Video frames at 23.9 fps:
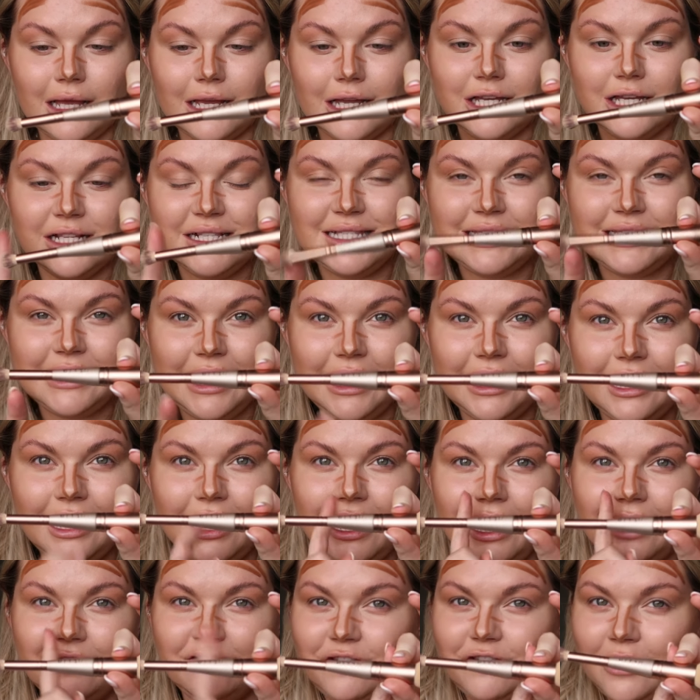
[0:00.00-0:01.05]
concealer
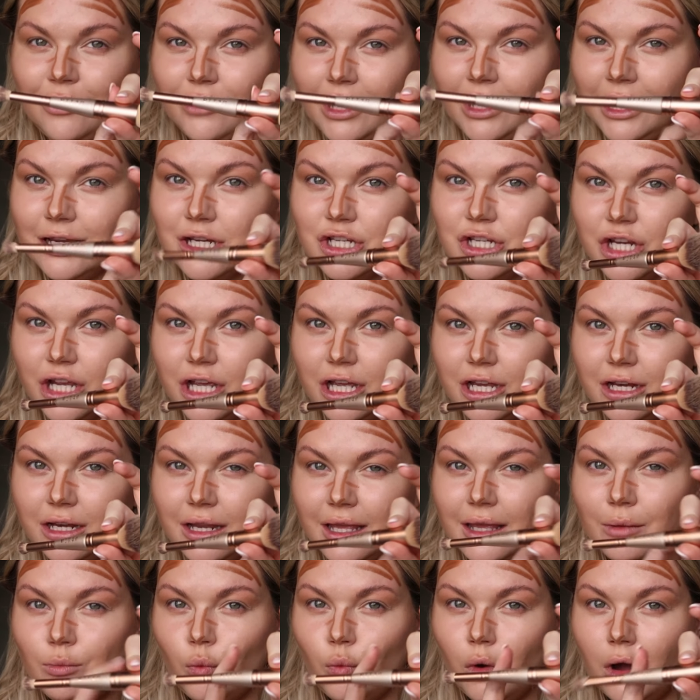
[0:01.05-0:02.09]
and foundation
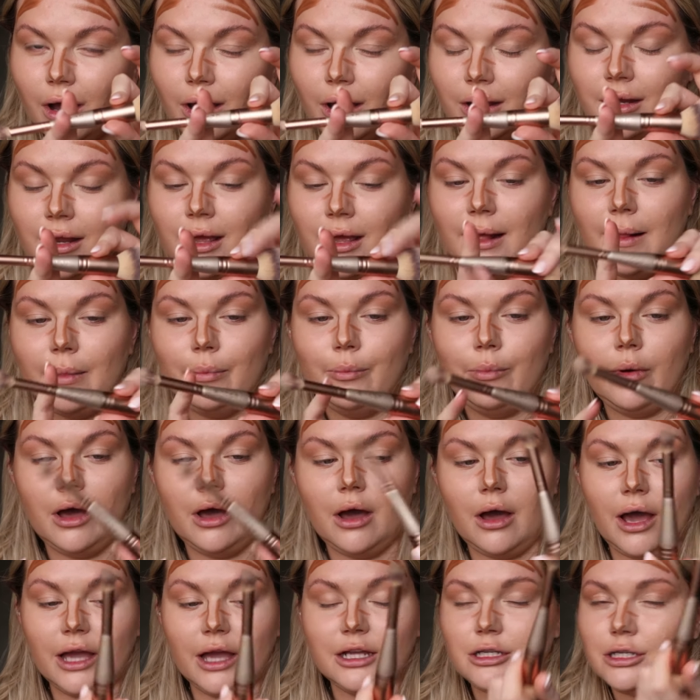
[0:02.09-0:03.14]
in one,
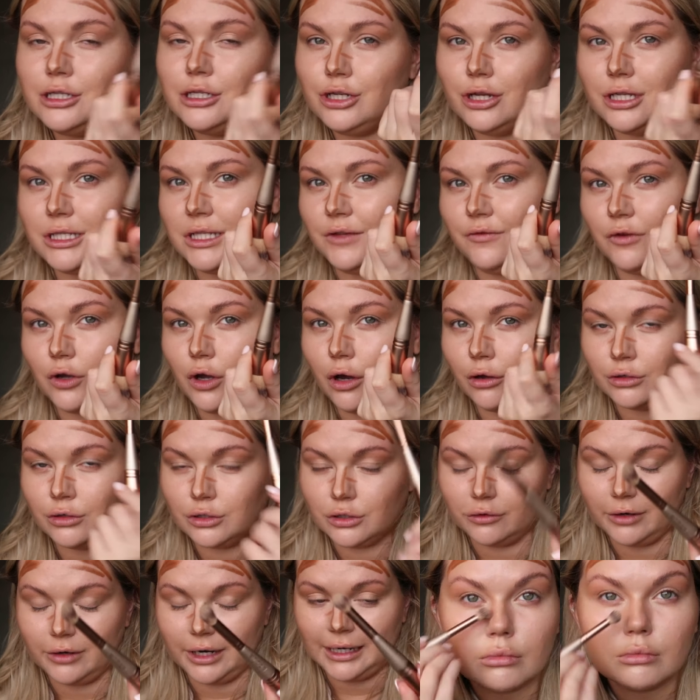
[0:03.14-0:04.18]
but I just use it for
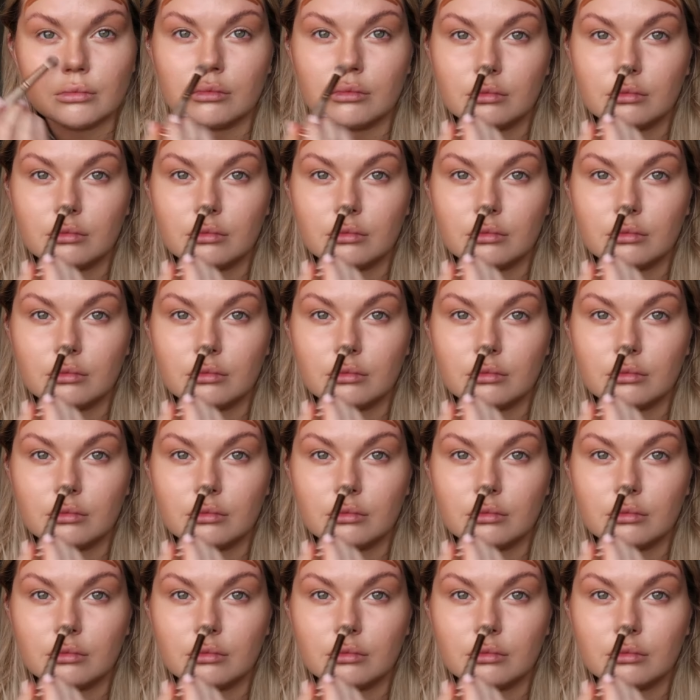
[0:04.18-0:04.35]
contouring.